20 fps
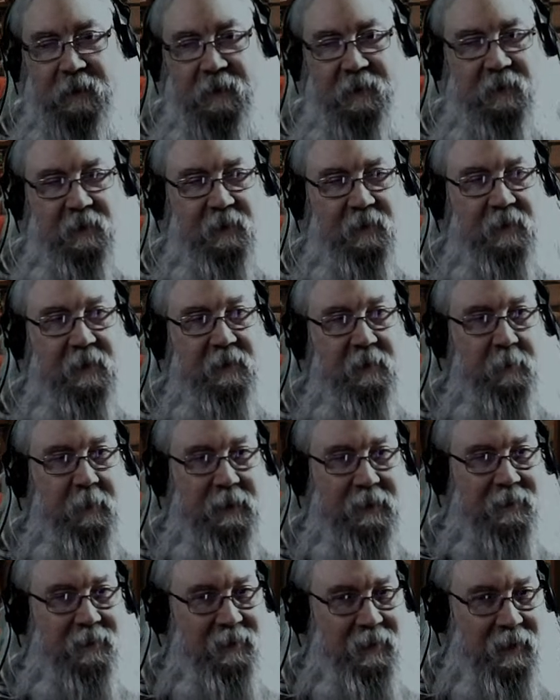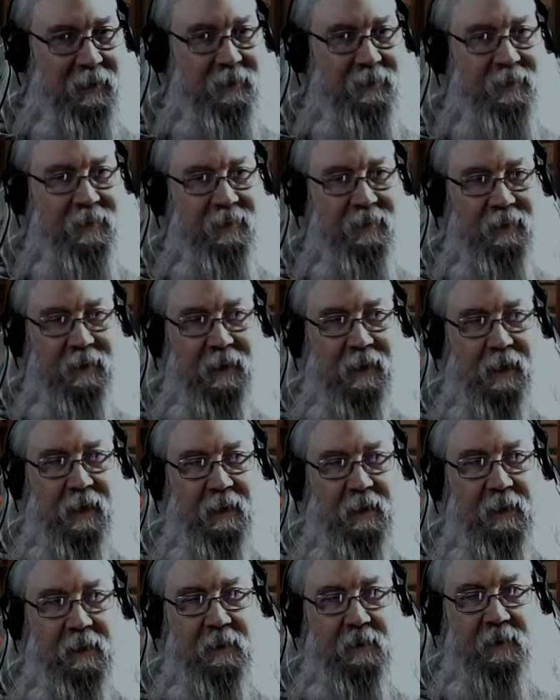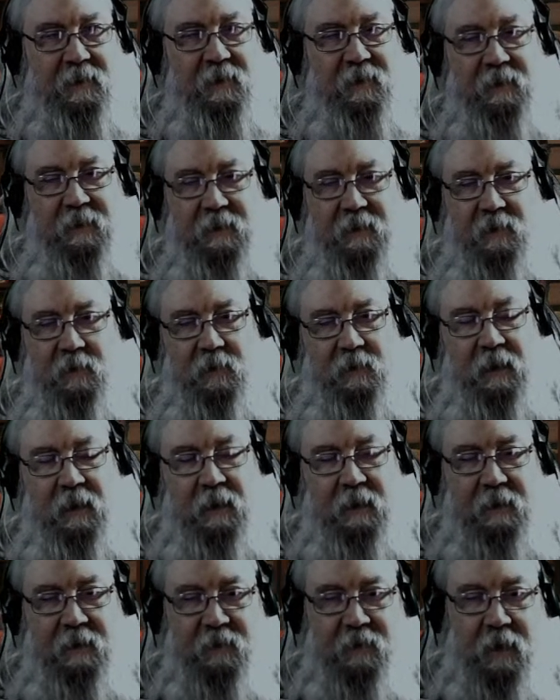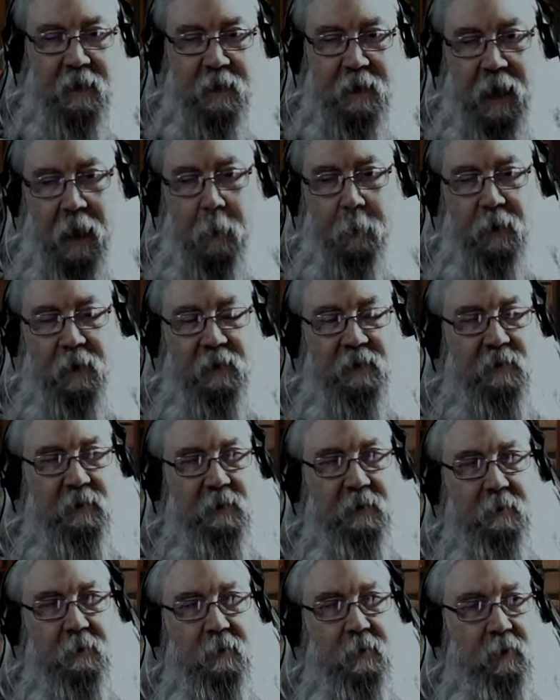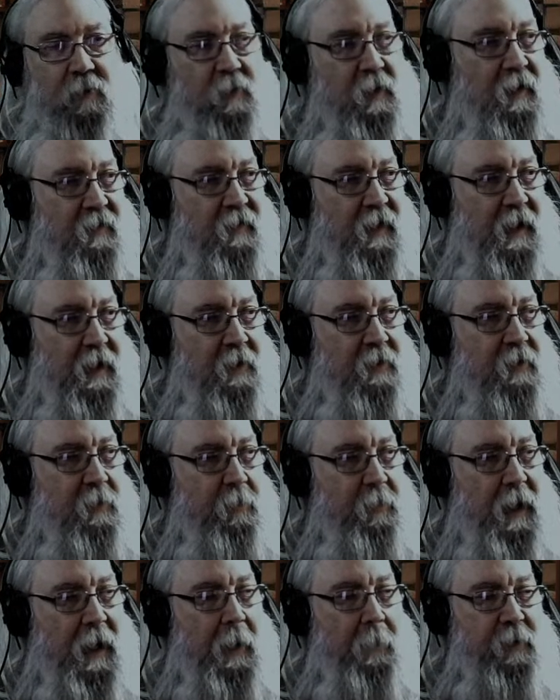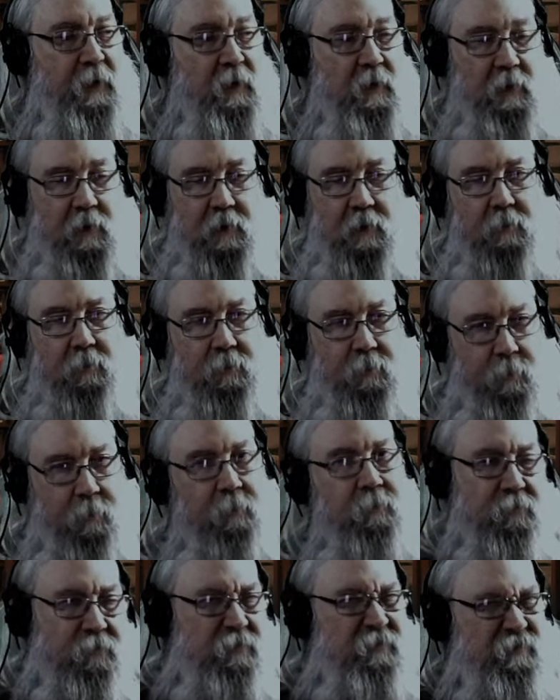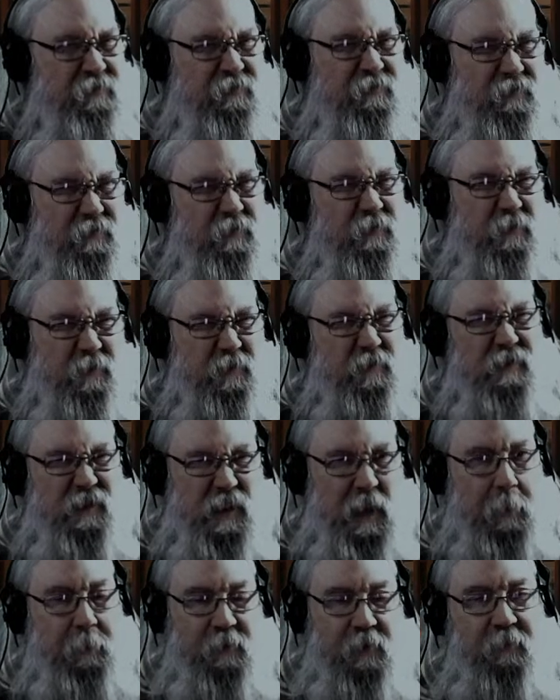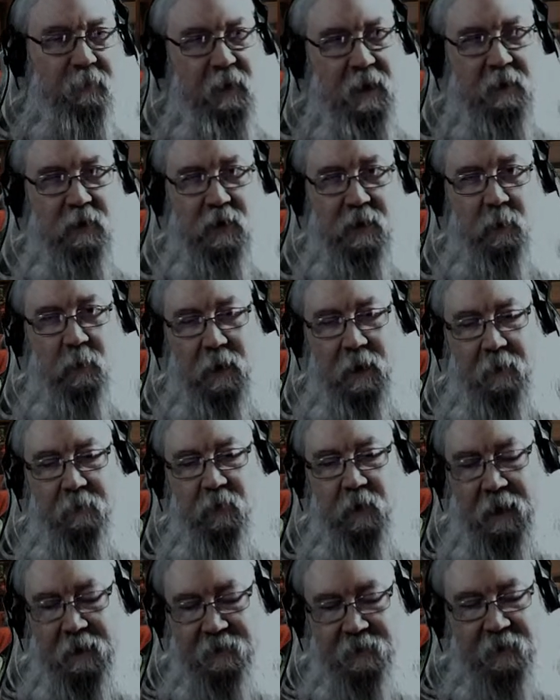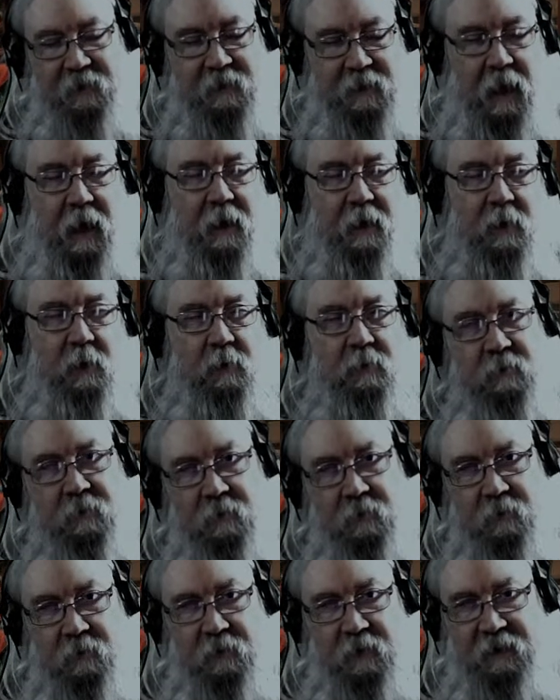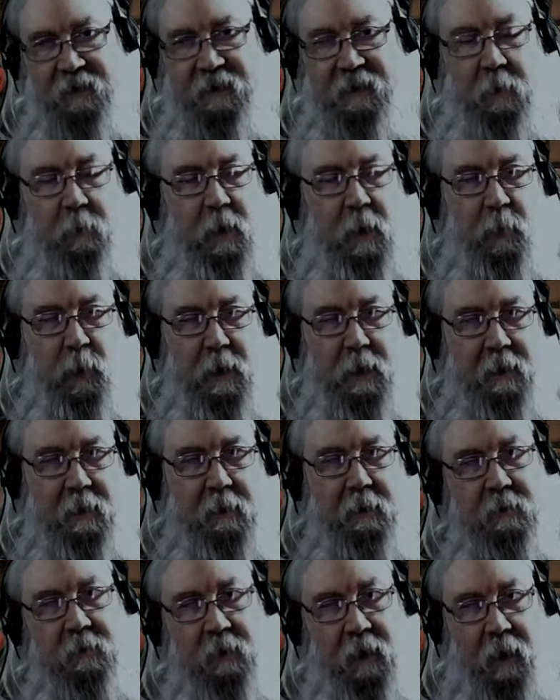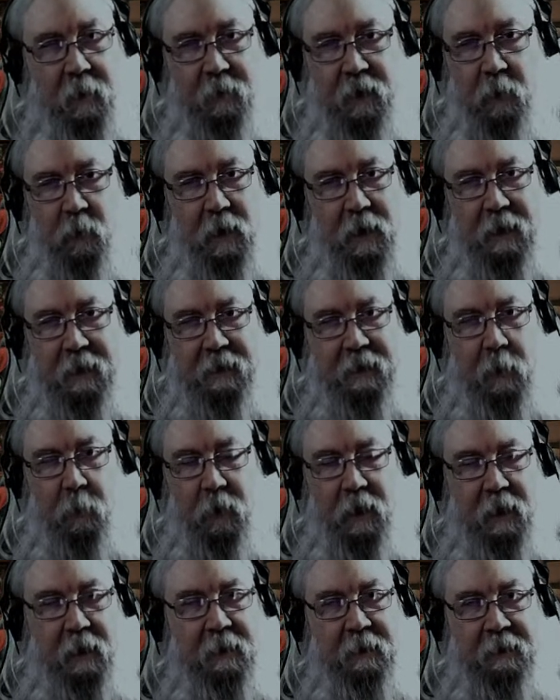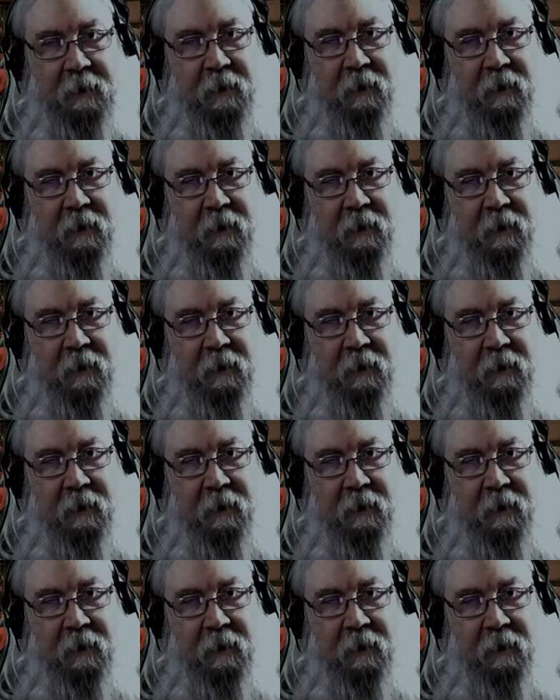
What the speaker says: It just doesn't make sense. And he's like, yeah, but it's in a lot of the popular types of fiction or whatever. I said, yeah, I know. That's not what I'm writing. I'm not writing that way.